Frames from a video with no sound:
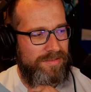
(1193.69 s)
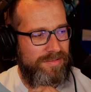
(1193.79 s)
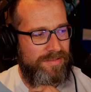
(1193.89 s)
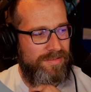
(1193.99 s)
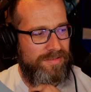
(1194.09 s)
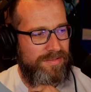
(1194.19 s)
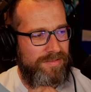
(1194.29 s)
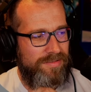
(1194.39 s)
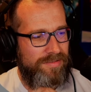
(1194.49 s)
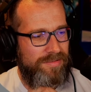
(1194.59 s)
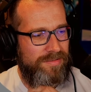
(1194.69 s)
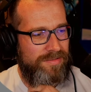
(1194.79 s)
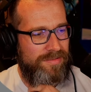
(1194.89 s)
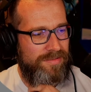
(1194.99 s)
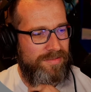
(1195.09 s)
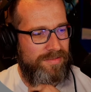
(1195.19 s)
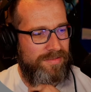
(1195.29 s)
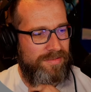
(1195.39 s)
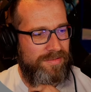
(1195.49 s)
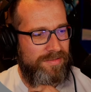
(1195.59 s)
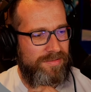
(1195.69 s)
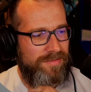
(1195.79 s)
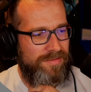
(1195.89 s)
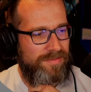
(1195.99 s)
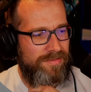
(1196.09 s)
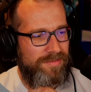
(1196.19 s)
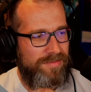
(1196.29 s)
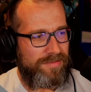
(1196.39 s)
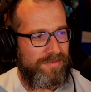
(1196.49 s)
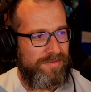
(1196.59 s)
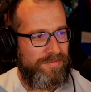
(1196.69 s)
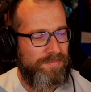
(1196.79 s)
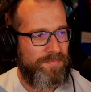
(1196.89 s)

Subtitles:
[no speech]